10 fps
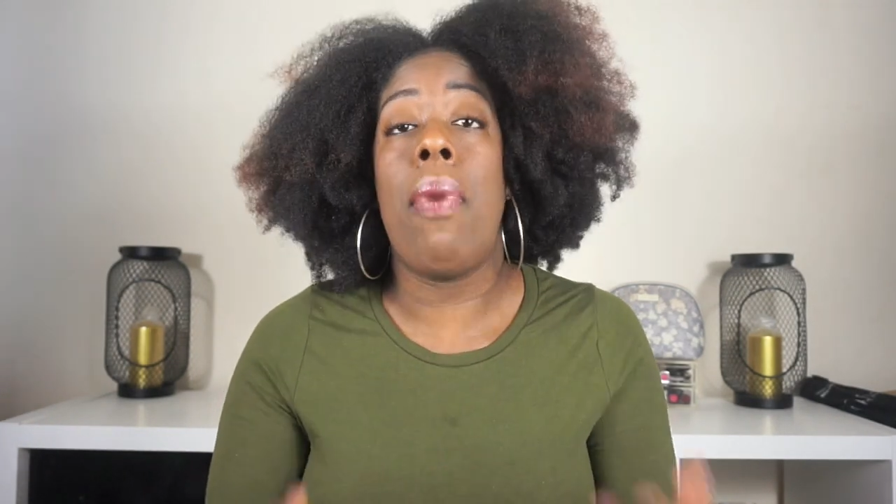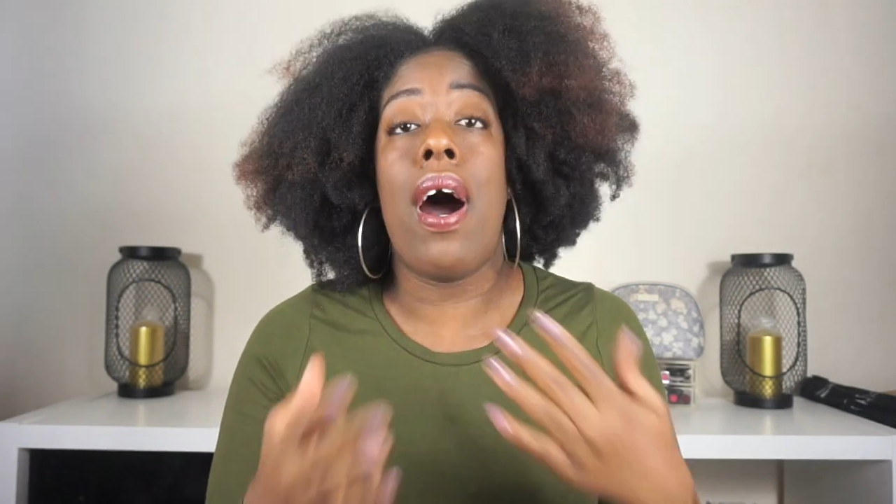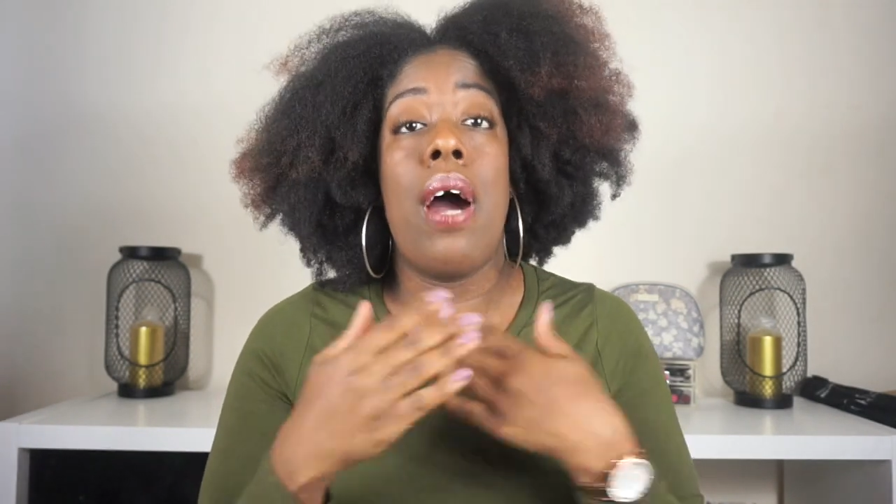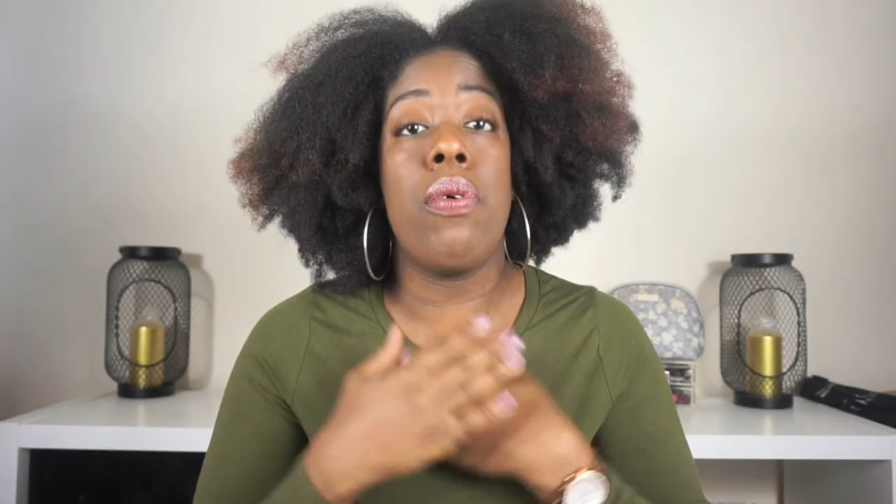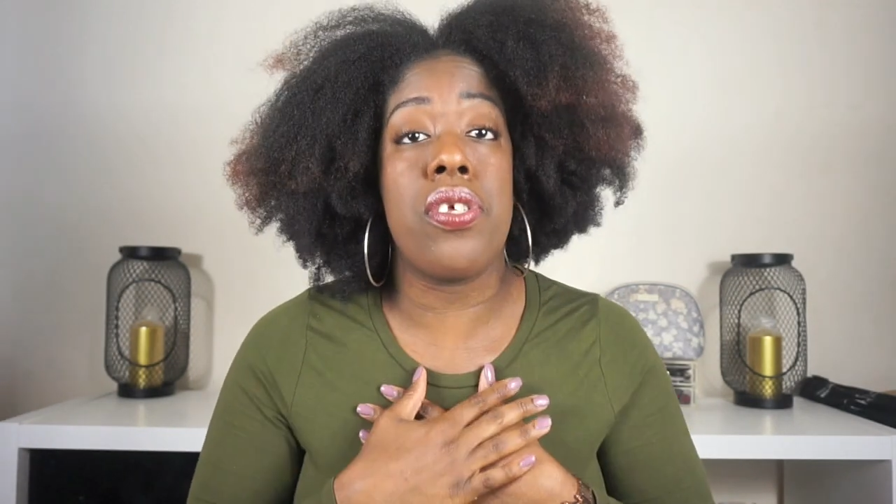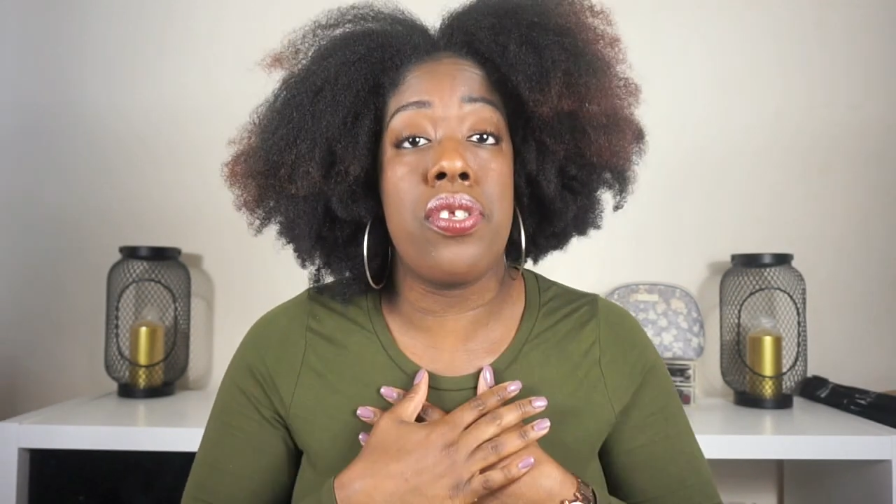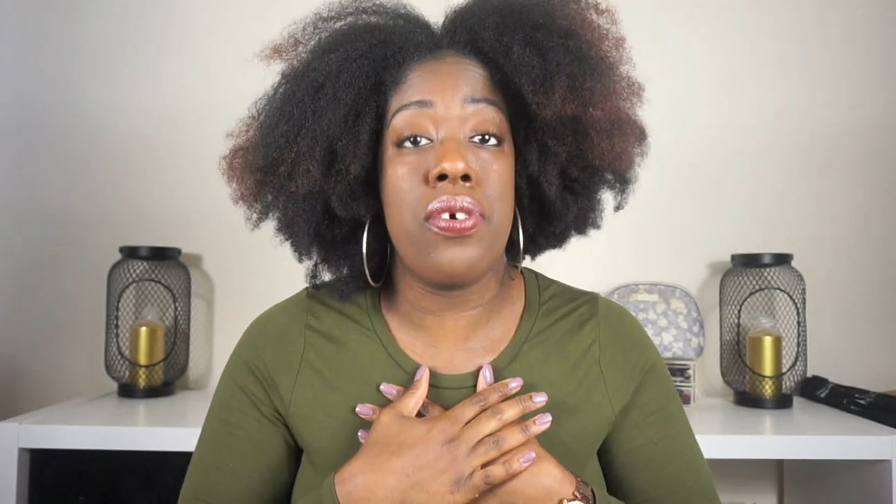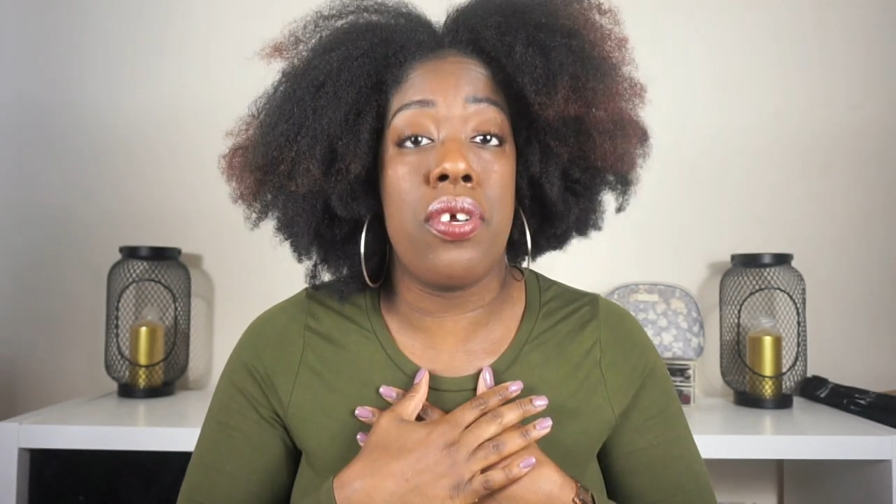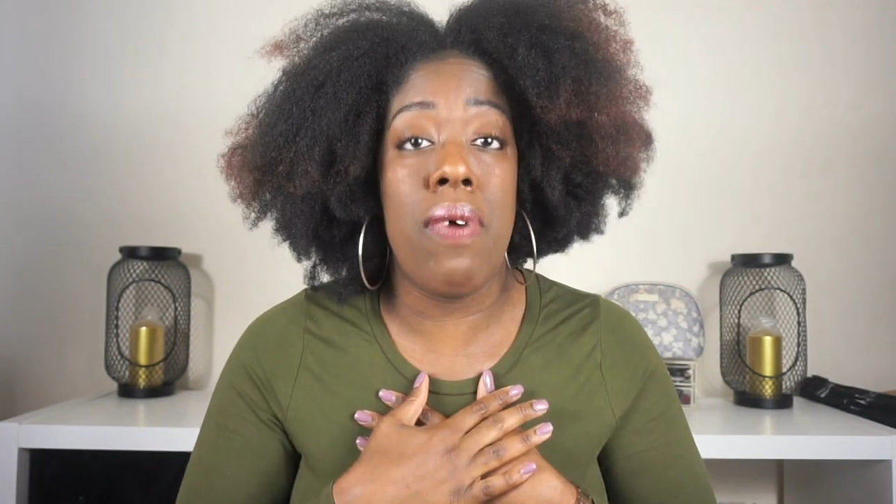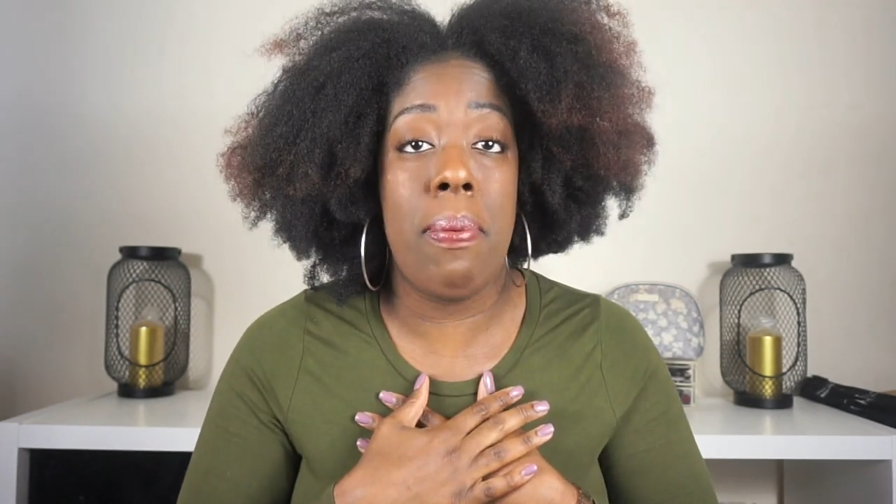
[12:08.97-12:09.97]
but I was a
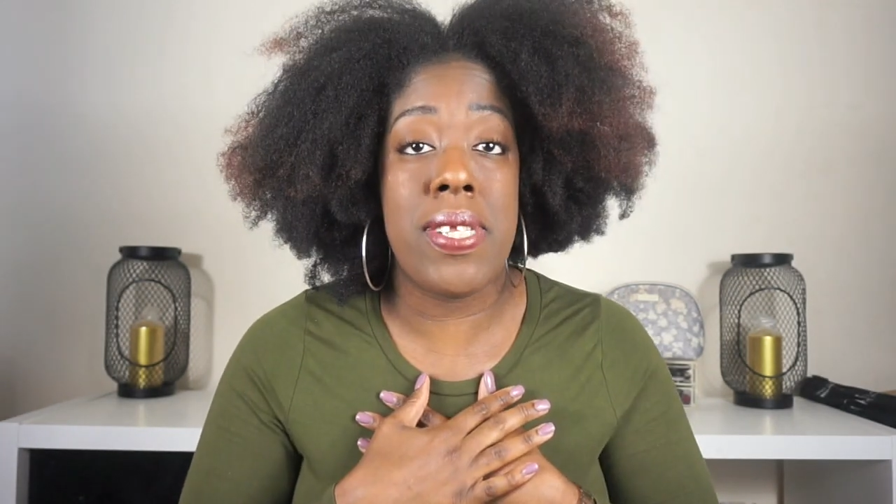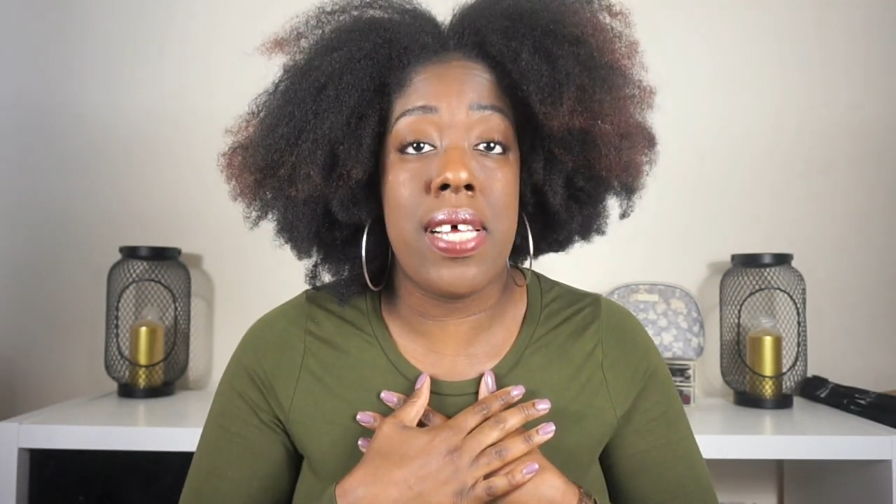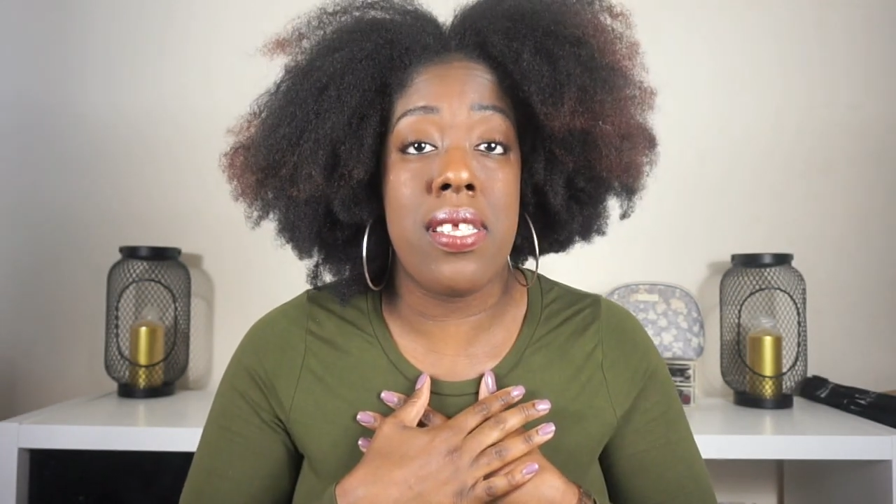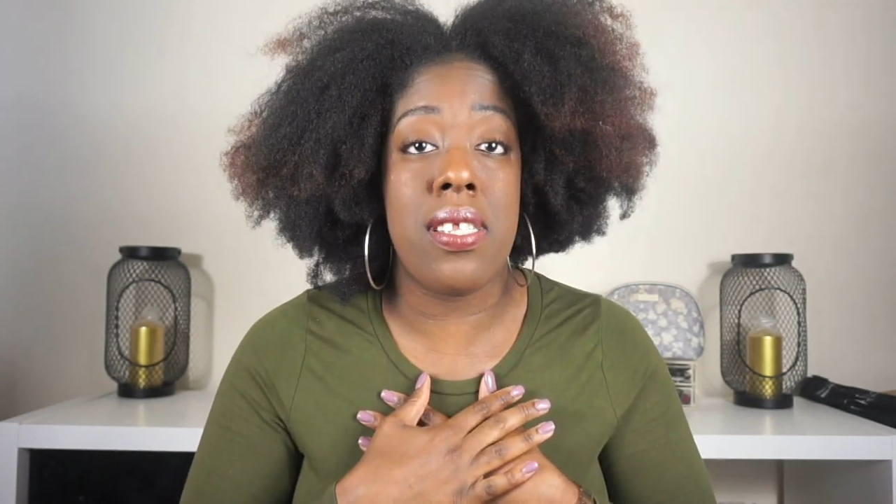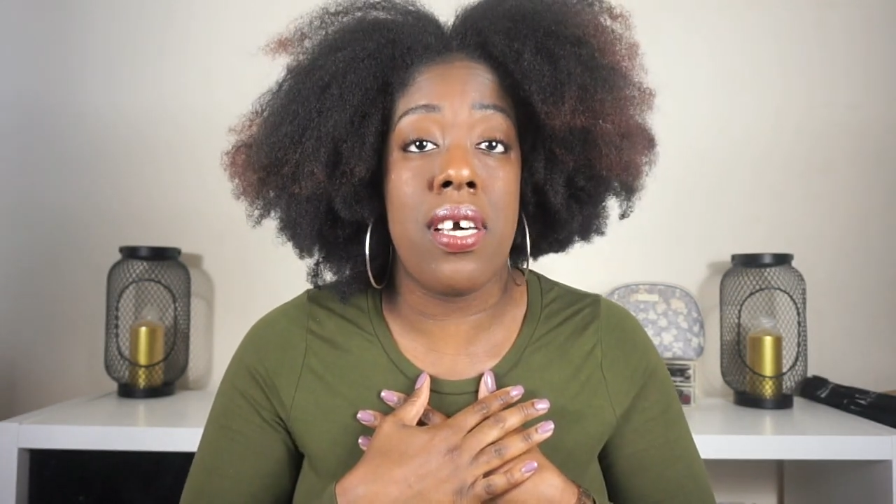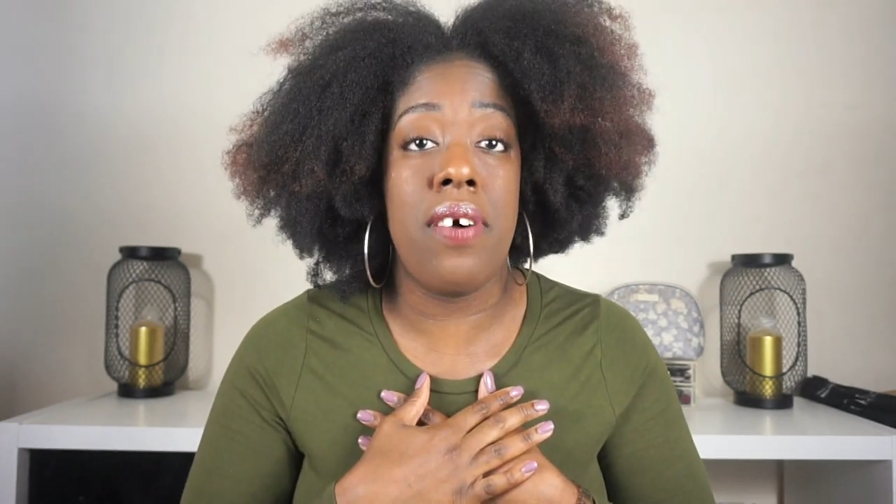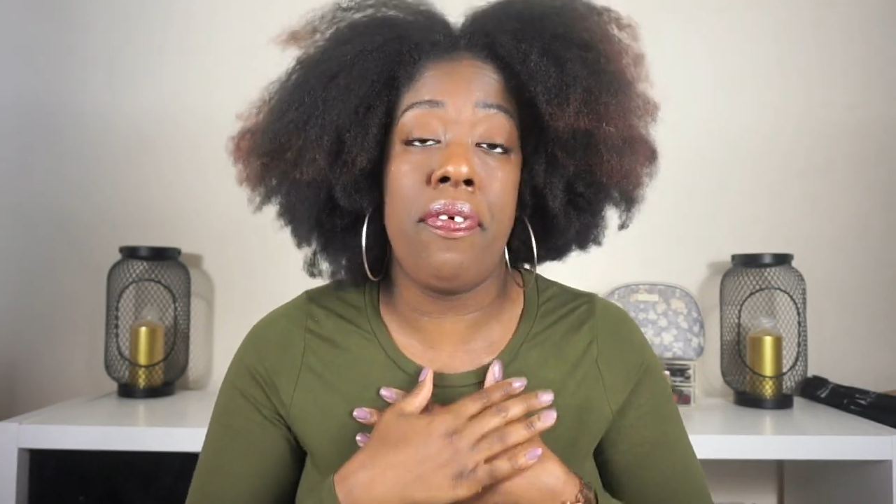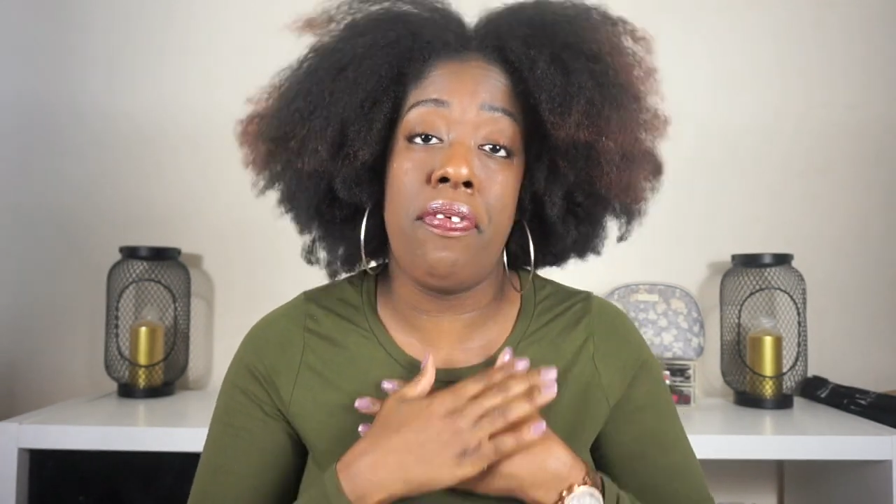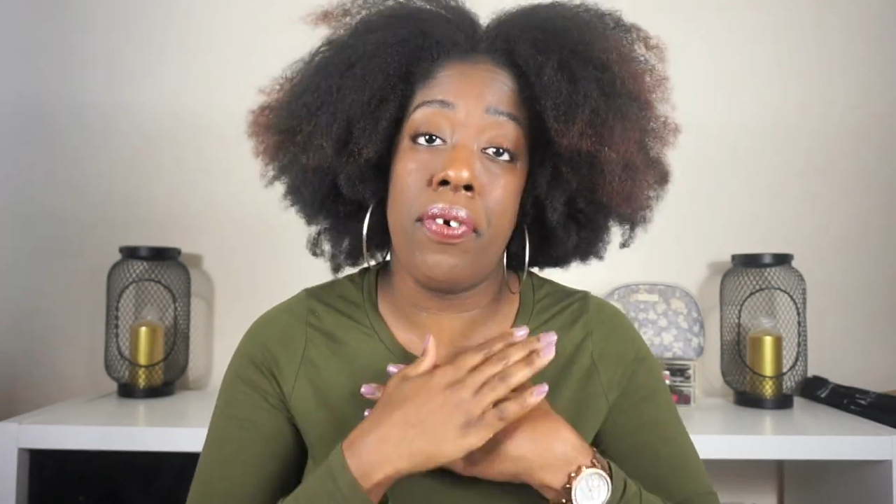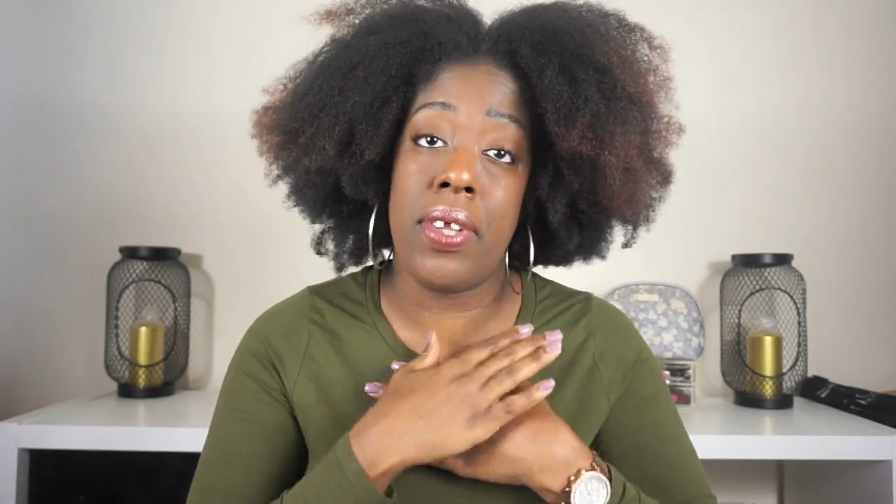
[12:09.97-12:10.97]
student
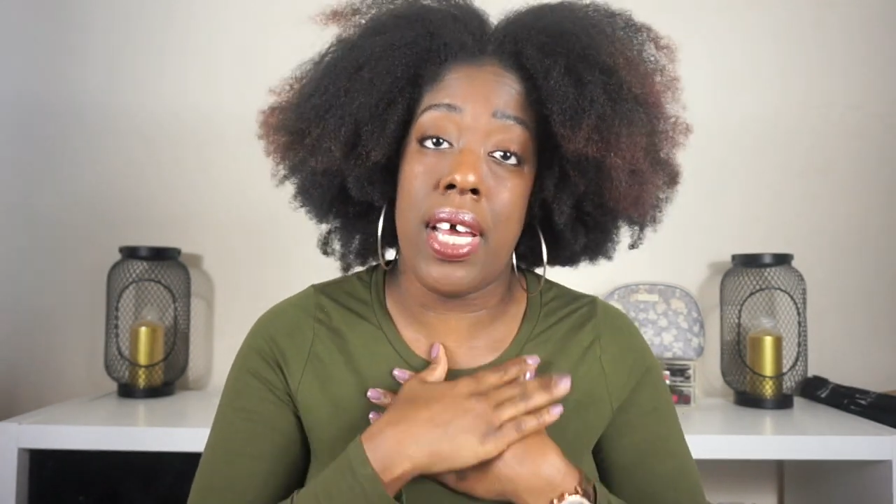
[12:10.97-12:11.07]
representative for